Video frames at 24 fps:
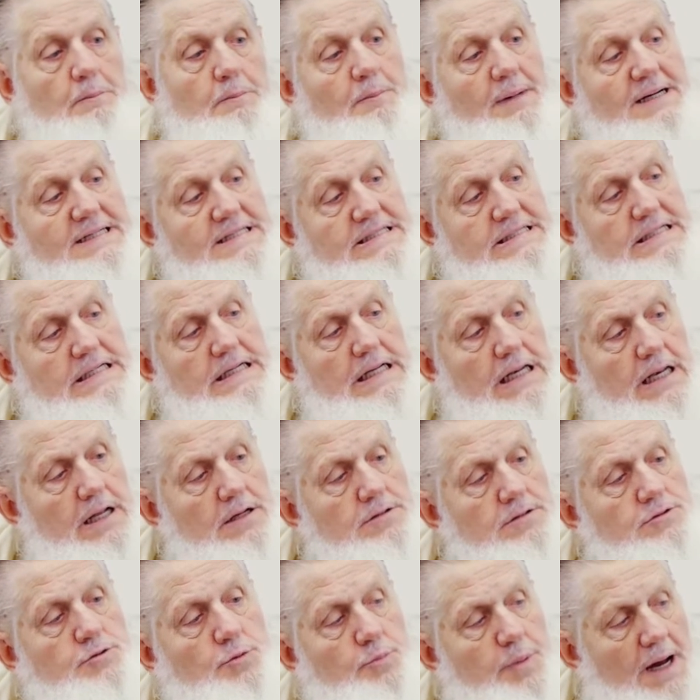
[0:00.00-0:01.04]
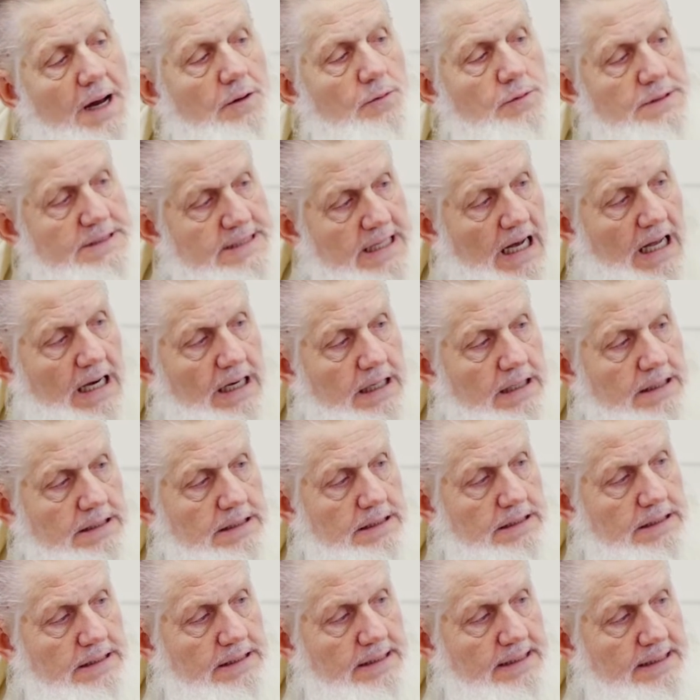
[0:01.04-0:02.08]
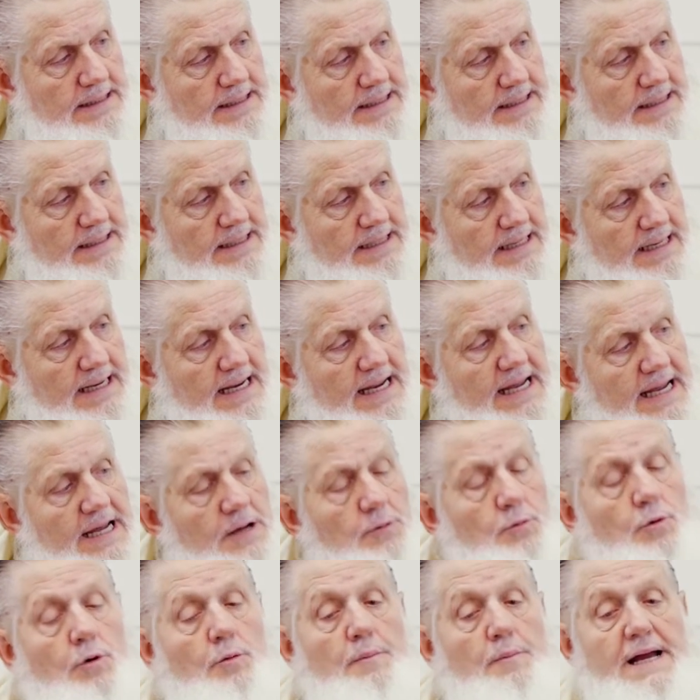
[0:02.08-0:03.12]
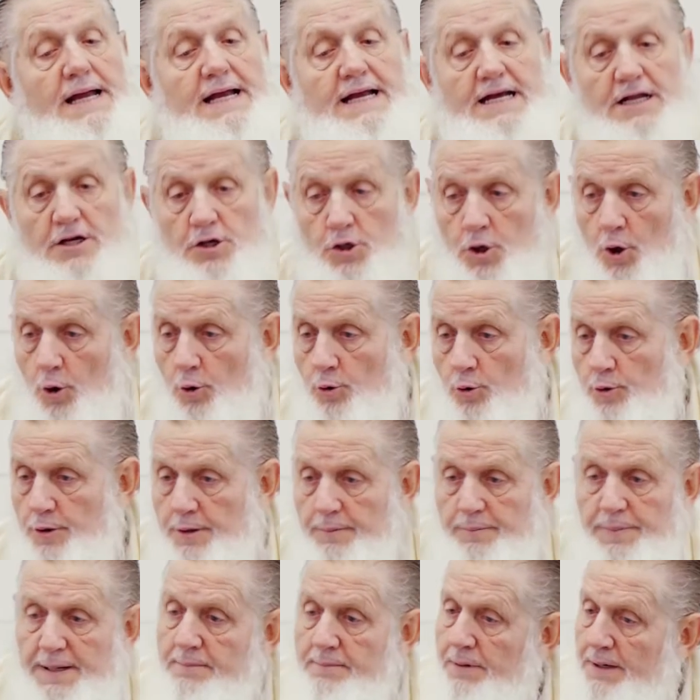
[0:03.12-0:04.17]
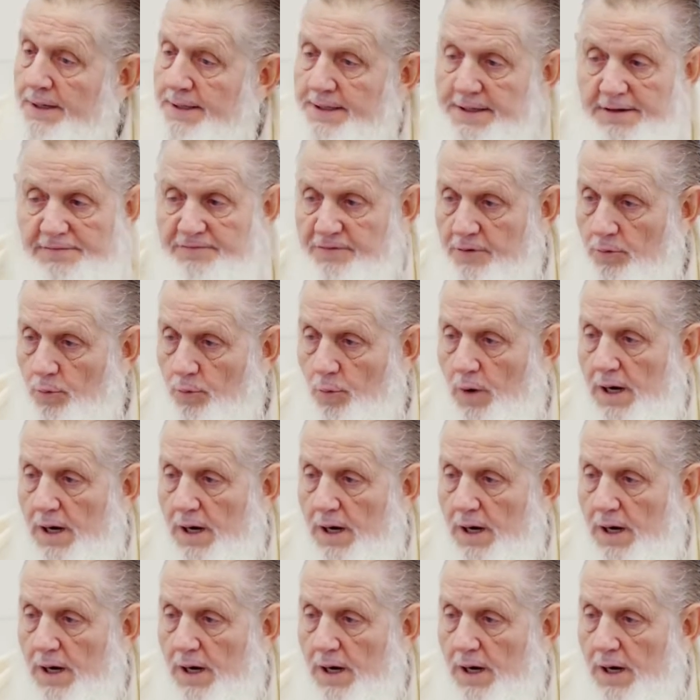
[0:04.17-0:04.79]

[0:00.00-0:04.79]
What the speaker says: But see, Allah subhanahu wa ta'ala, he will make it known to people in different